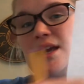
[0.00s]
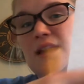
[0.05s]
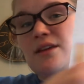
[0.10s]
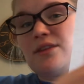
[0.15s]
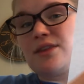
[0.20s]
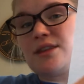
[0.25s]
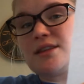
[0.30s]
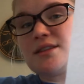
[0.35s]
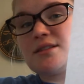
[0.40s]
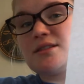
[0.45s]

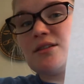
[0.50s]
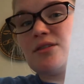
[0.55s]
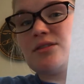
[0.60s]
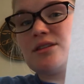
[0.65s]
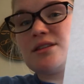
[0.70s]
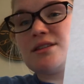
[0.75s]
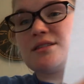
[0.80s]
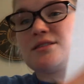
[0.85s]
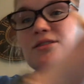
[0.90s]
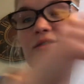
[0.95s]
This note
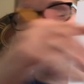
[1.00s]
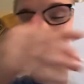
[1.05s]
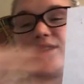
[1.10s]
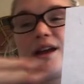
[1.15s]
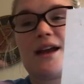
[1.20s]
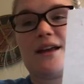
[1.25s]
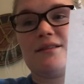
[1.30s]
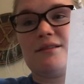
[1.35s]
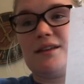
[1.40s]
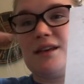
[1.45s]
is
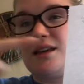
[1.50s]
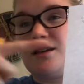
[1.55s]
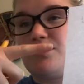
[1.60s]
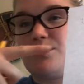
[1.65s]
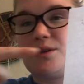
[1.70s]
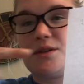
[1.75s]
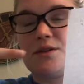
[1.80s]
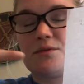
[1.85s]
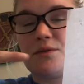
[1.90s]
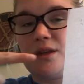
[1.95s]
directly in
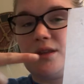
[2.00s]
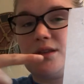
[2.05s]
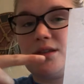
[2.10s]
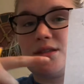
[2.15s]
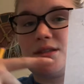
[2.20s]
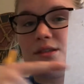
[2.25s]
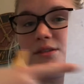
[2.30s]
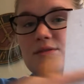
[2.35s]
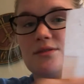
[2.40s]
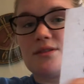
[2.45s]
between the
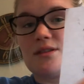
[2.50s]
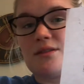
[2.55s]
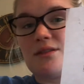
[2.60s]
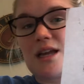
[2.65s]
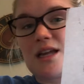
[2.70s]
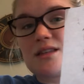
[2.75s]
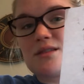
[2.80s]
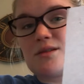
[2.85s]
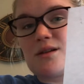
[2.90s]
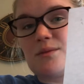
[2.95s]
two, so
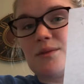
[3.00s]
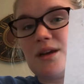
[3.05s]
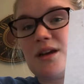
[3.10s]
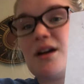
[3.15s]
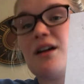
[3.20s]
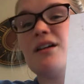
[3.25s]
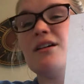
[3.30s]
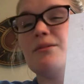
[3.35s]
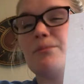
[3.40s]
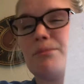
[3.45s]
that's why we
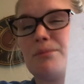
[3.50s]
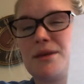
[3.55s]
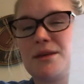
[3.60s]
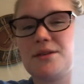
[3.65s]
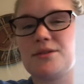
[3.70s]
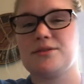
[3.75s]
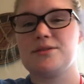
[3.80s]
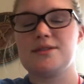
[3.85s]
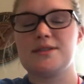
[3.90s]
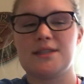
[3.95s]
call it
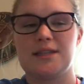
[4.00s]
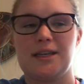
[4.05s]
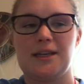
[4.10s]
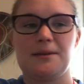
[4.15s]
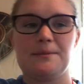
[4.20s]
middle C.